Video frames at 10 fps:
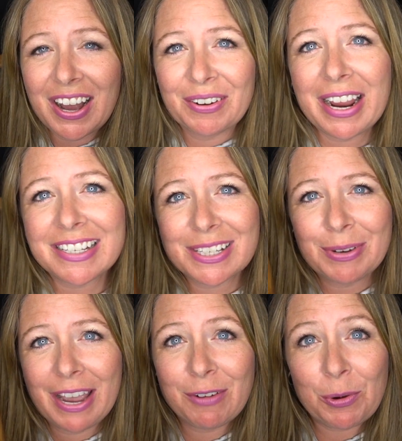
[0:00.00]
All right, so
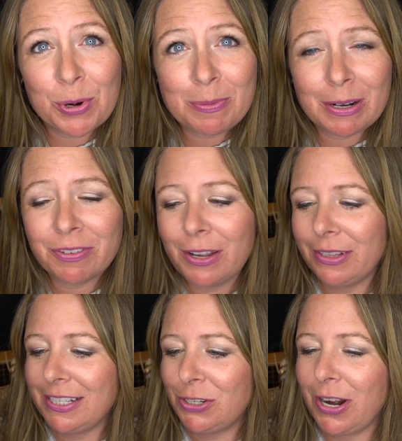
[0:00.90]
we have our root beer float.
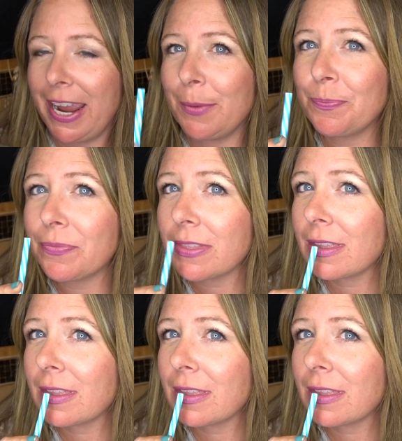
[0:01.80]
Let's try it.